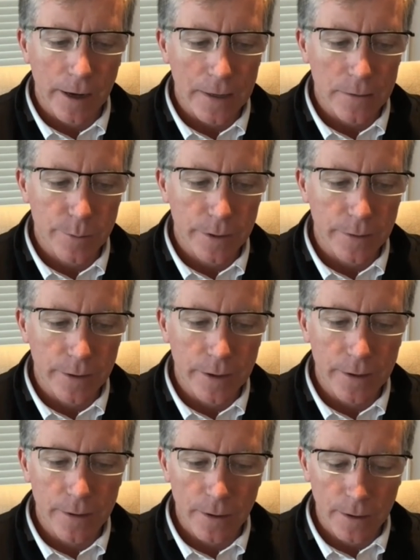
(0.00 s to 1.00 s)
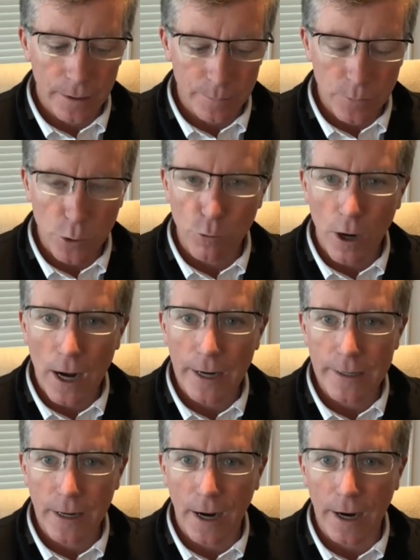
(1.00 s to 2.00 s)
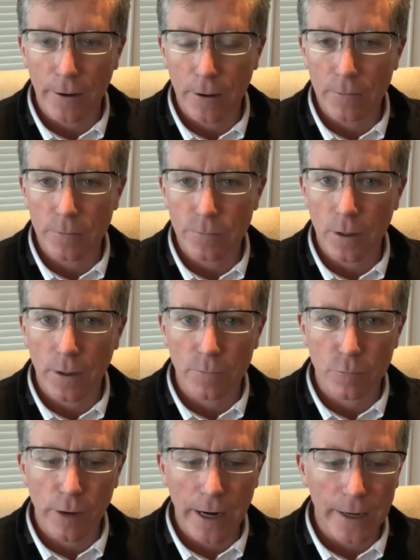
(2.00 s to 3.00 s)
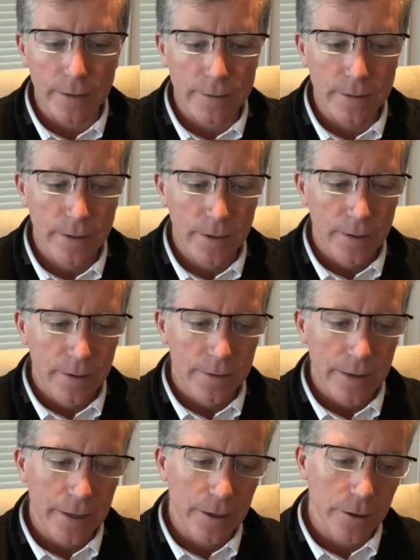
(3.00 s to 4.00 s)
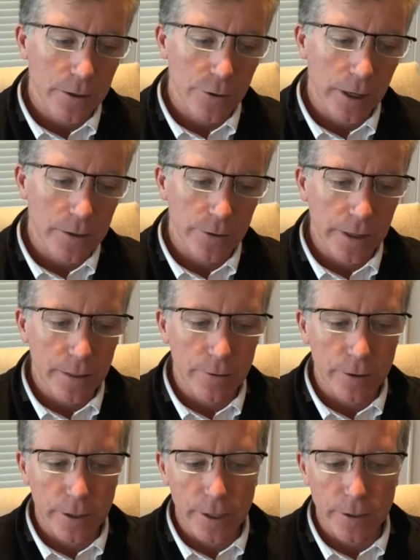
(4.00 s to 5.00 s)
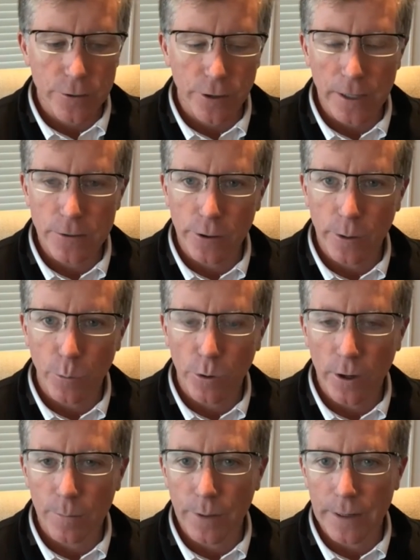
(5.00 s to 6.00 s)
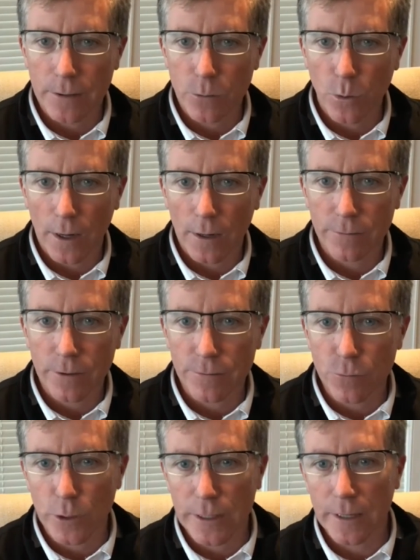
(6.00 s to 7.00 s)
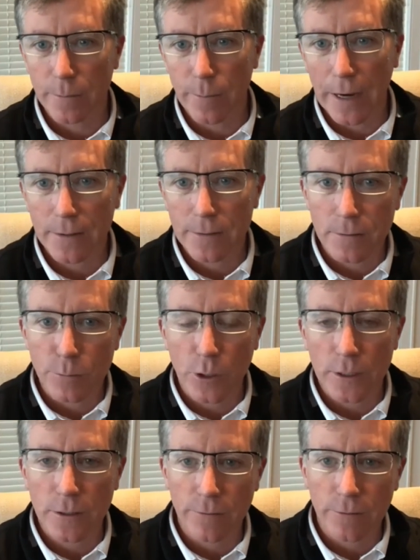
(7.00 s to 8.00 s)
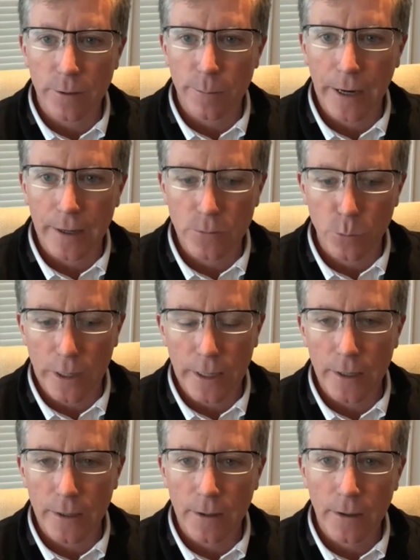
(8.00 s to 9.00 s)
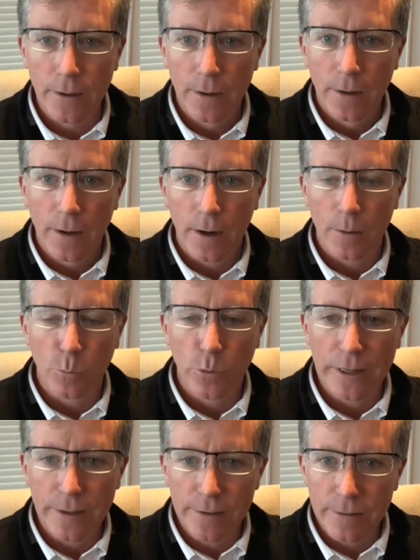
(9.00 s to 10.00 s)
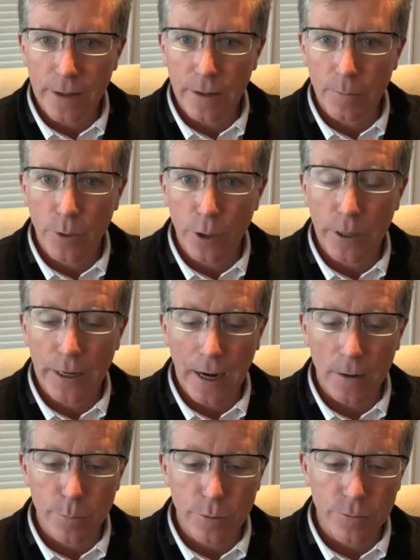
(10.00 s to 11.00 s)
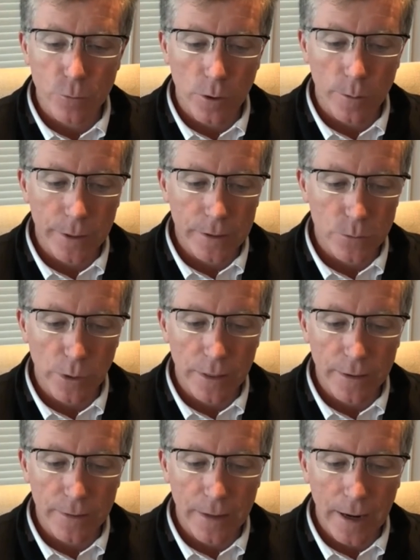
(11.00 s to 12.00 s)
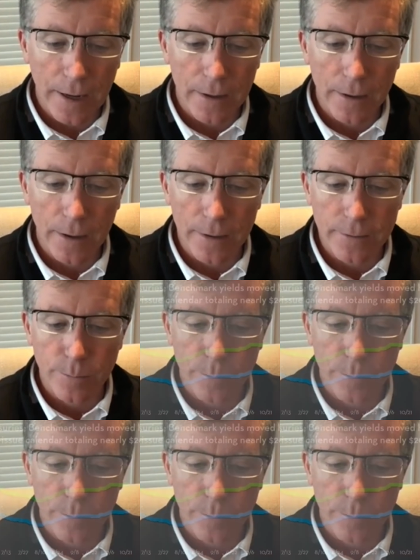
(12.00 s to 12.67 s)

has been the um, grind higher of, of rates. ten-year Treasury, thirty-year Treasury were up by twelve to fourteen basis points over the past week. Um, we did see muni outperformance within that, as